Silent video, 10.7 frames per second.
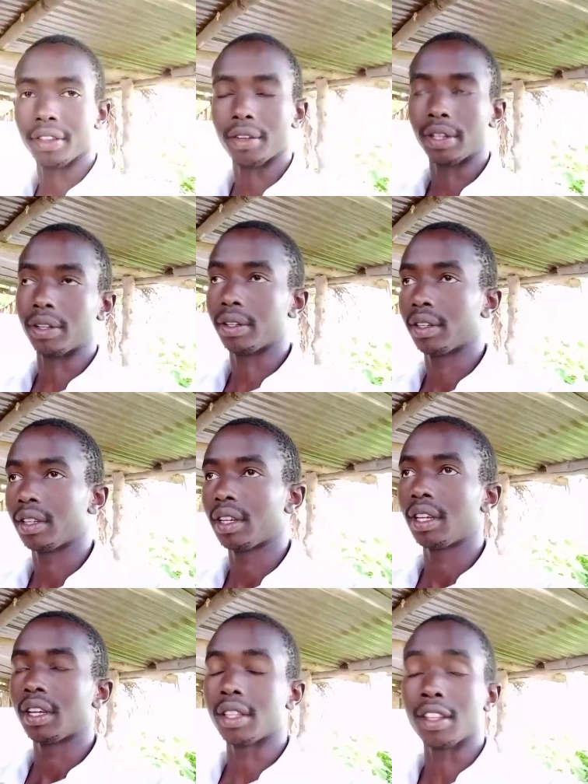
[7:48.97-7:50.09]
the
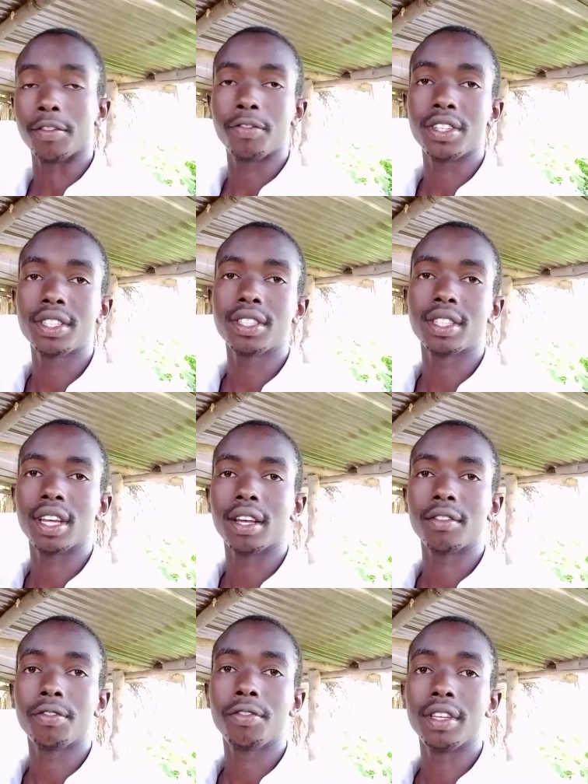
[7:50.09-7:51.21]
fish
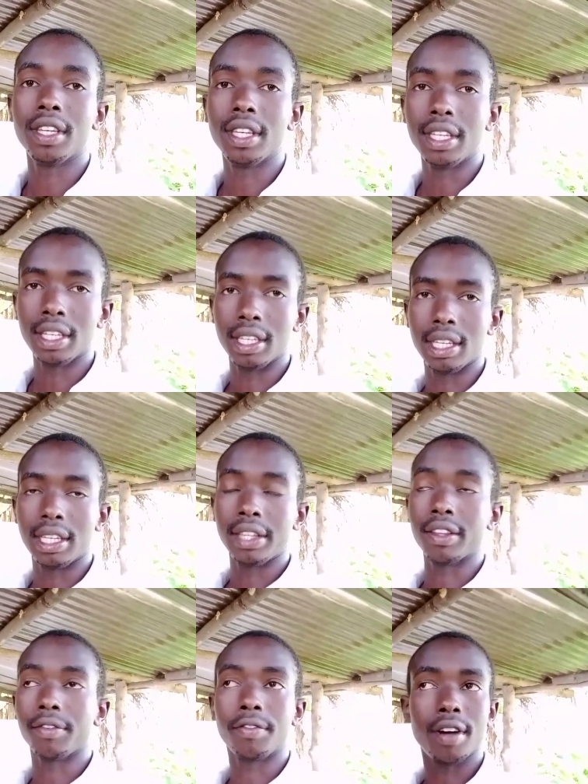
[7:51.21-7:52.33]
feed need in
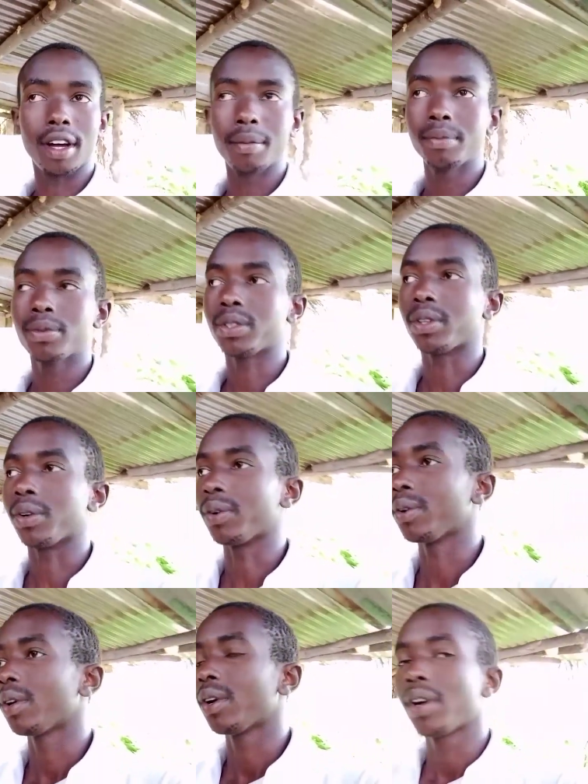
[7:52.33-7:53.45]
the farm. So
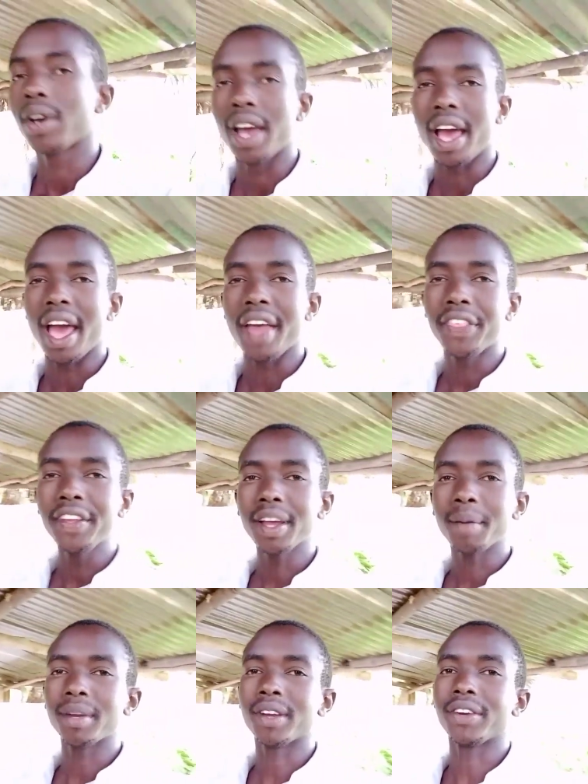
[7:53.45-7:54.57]
I think
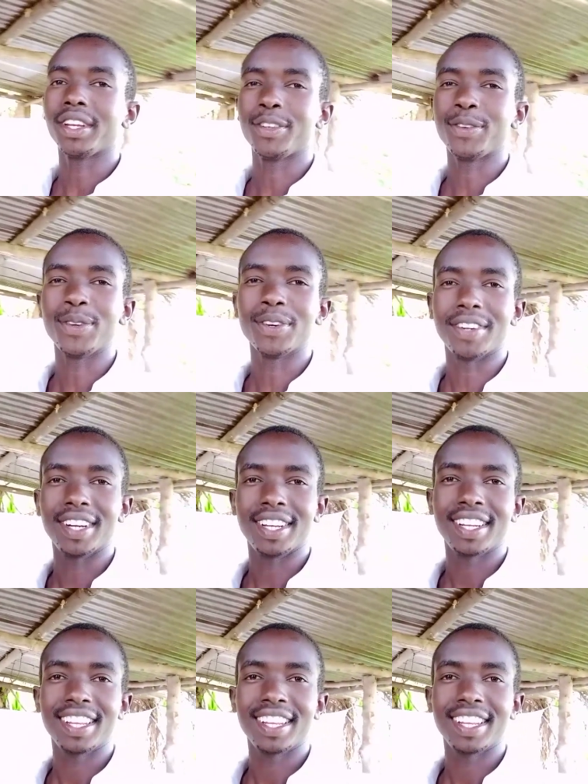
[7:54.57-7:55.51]
I'm not ready to go, right?